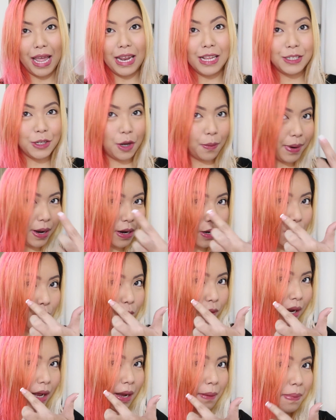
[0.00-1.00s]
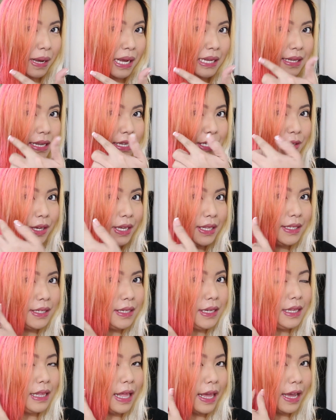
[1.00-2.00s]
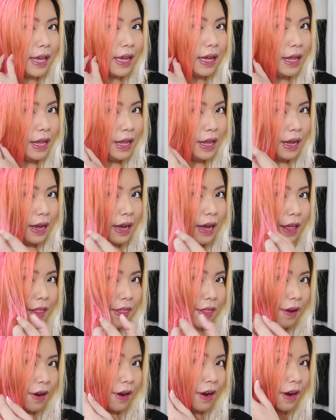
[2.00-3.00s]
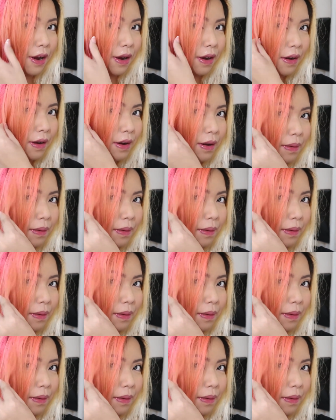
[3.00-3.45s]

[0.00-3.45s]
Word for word: And sobrang kulang pa. Since you can see like other